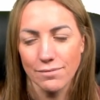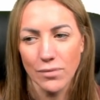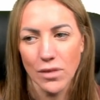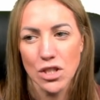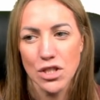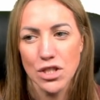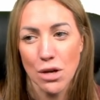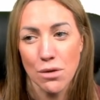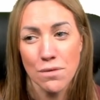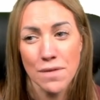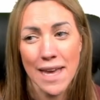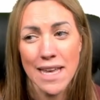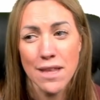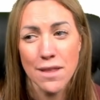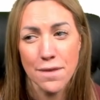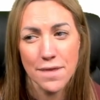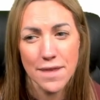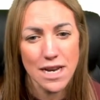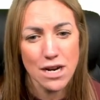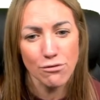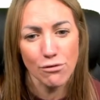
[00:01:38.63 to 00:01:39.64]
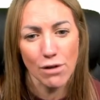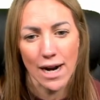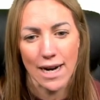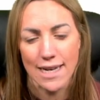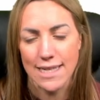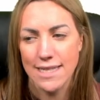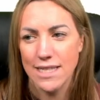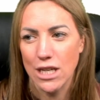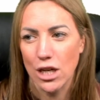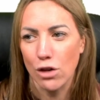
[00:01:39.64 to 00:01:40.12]
So they
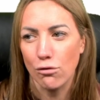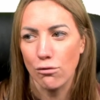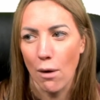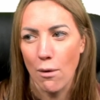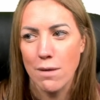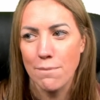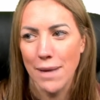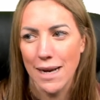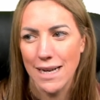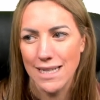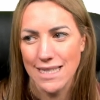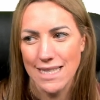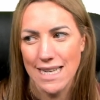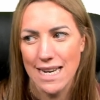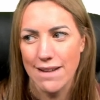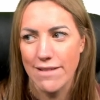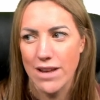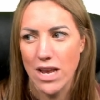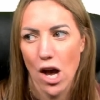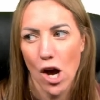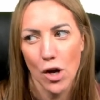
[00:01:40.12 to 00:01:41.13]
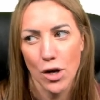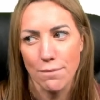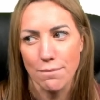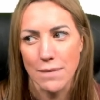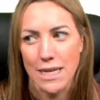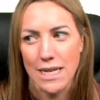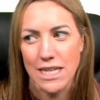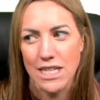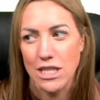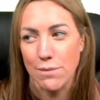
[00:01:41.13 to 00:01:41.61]
theorize that growing bacteria on a
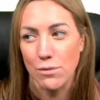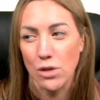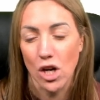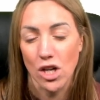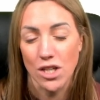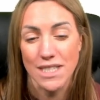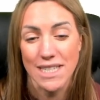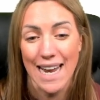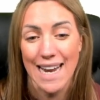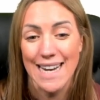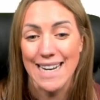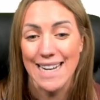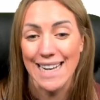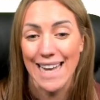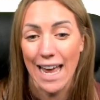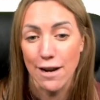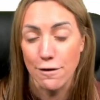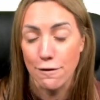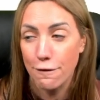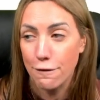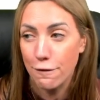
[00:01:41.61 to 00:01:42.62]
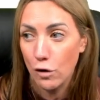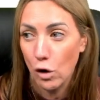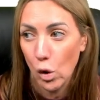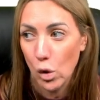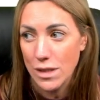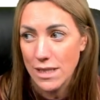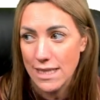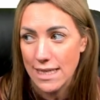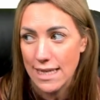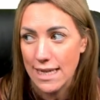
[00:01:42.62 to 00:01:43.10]
medium containing
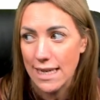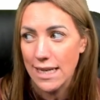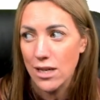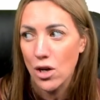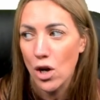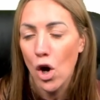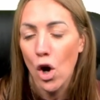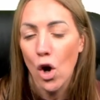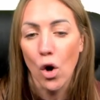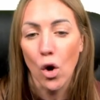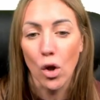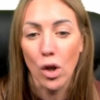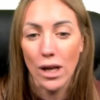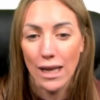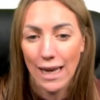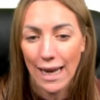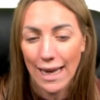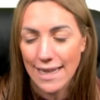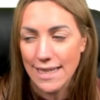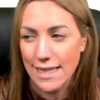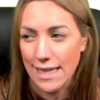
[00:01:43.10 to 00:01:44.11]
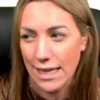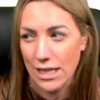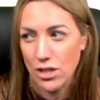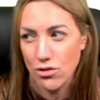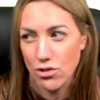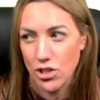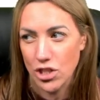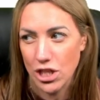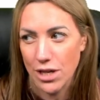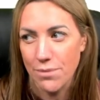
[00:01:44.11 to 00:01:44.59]
N14 or light
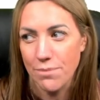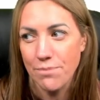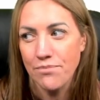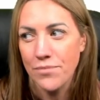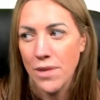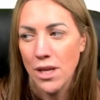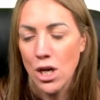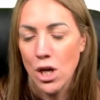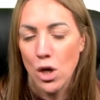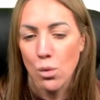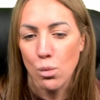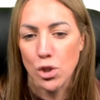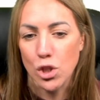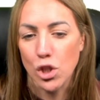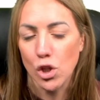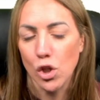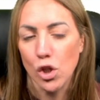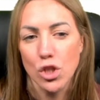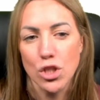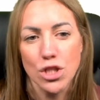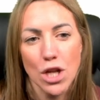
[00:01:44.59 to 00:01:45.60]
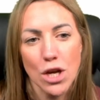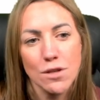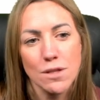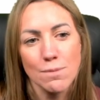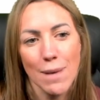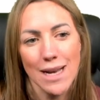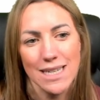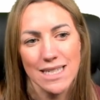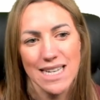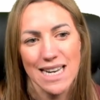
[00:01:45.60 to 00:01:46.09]
nitrogen would cause those
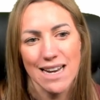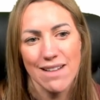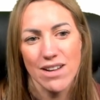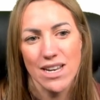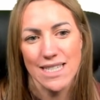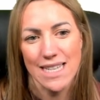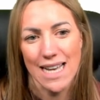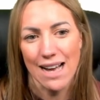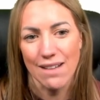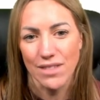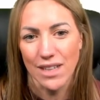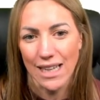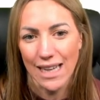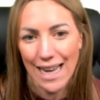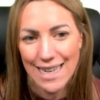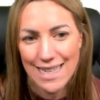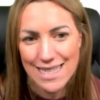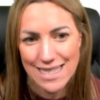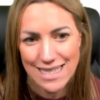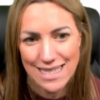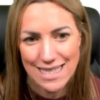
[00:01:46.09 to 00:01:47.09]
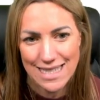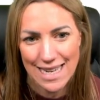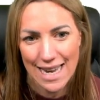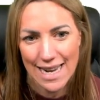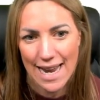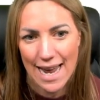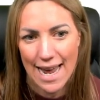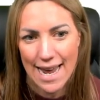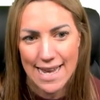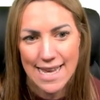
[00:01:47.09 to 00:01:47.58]
bacteria to have lighter
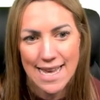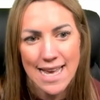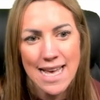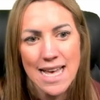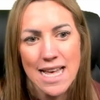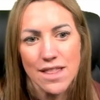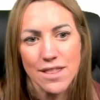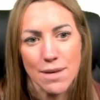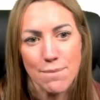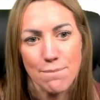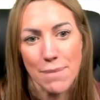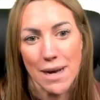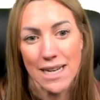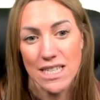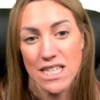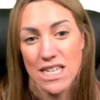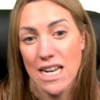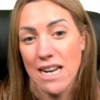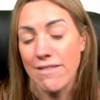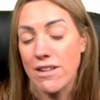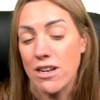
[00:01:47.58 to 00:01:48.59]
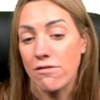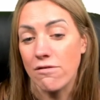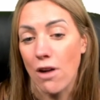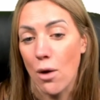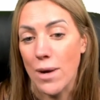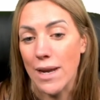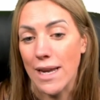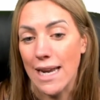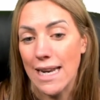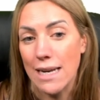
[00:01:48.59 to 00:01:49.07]
DNA than bacteria
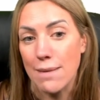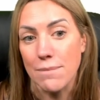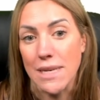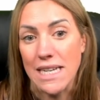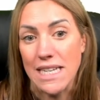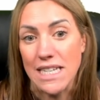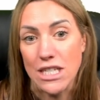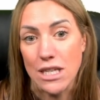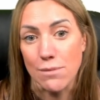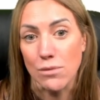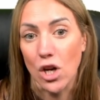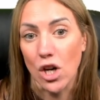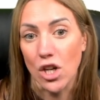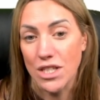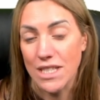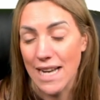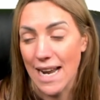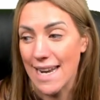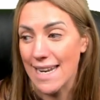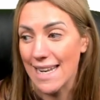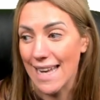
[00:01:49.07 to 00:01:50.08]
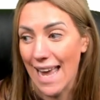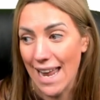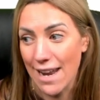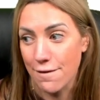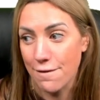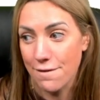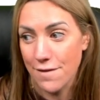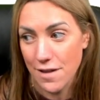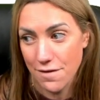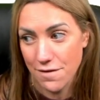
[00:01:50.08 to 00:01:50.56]
growing in a medium containing
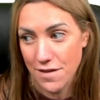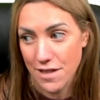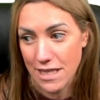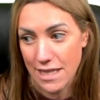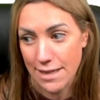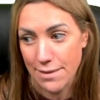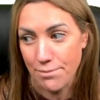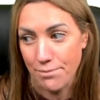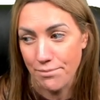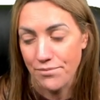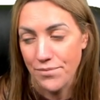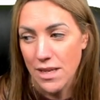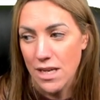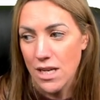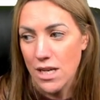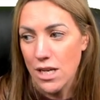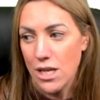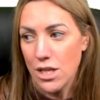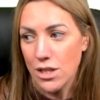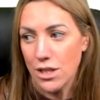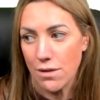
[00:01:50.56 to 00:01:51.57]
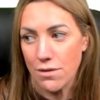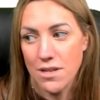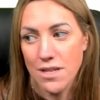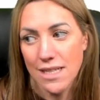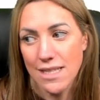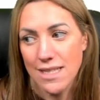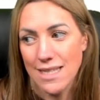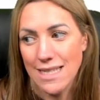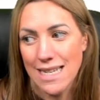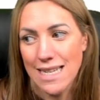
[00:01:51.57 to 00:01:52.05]
N15. So you
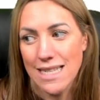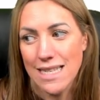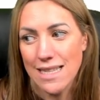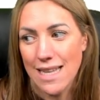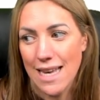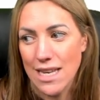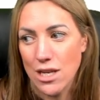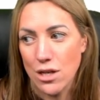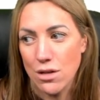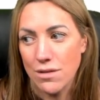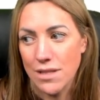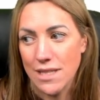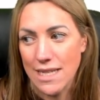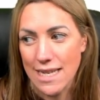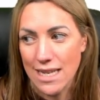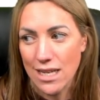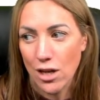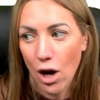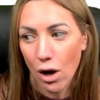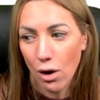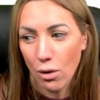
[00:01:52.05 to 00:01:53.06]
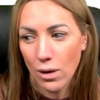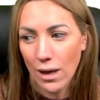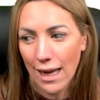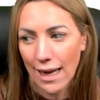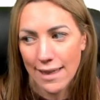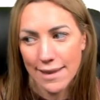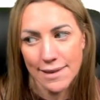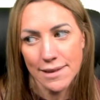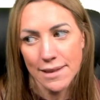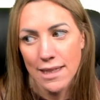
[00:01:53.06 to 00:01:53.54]
can see that they used E.
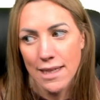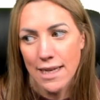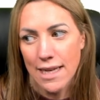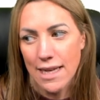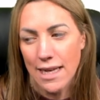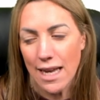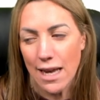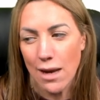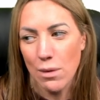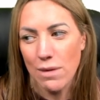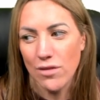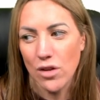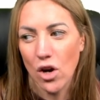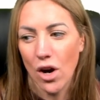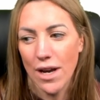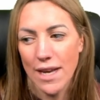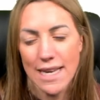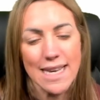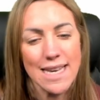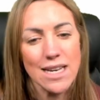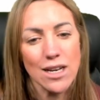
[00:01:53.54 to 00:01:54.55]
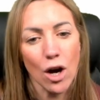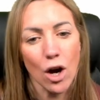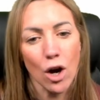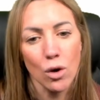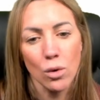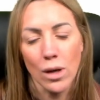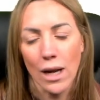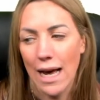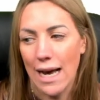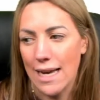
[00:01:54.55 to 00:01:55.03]
coli. Here we've got E.
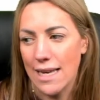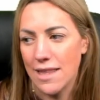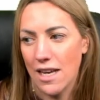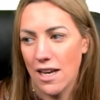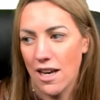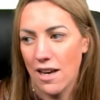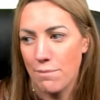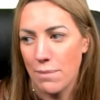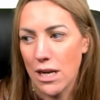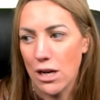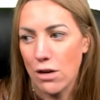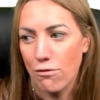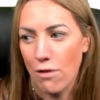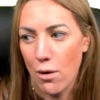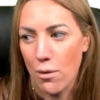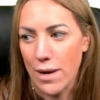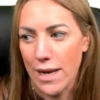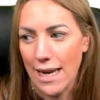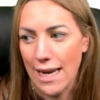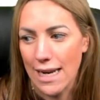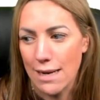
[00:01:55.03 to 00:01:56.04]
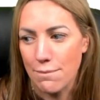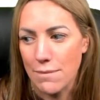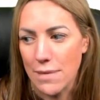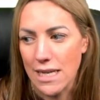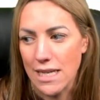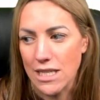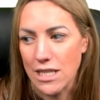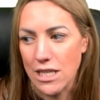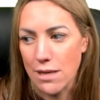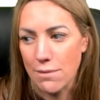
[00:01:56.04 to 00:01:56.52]
coli that have been growing in a
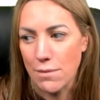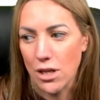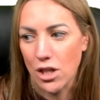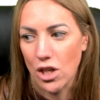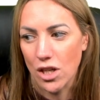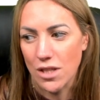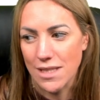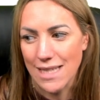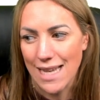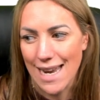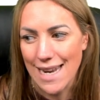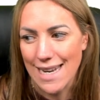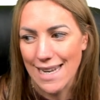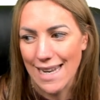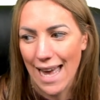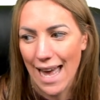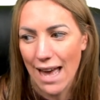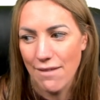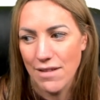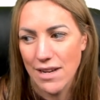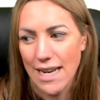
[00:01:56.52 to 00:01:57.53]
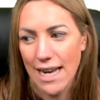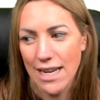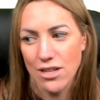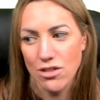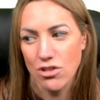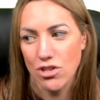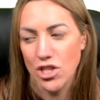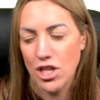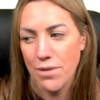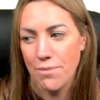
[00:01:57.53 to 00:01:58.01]
medium containing heavy
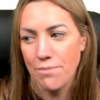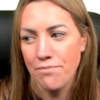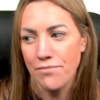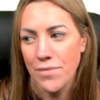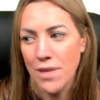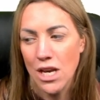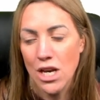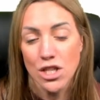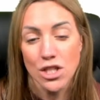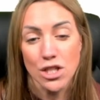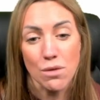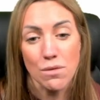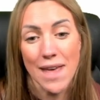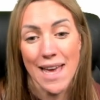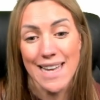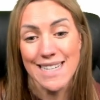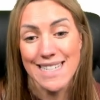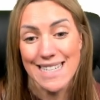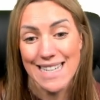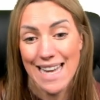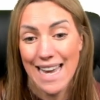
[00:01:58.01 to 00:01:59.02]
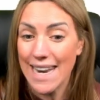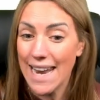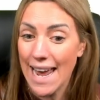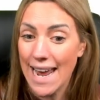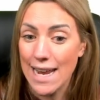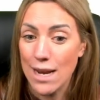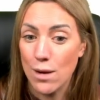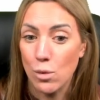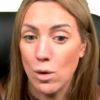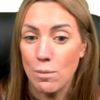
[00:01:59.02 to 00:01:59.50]
nitrogen. So their
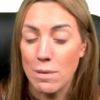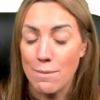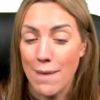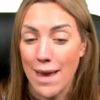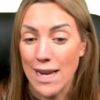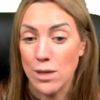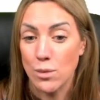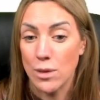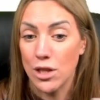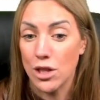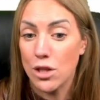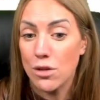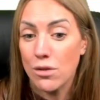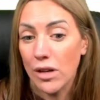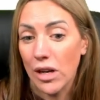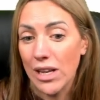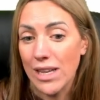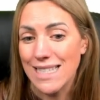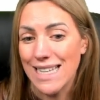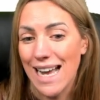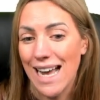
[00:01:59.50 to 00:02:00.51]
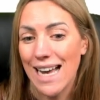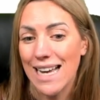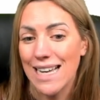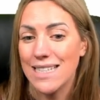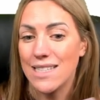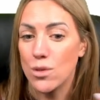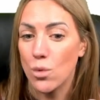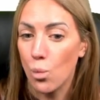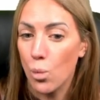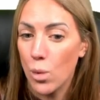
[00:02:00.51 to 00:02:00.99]
DNA will be made with
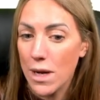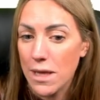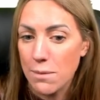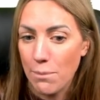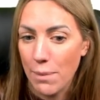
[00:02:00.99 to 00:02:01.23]
nucleotides with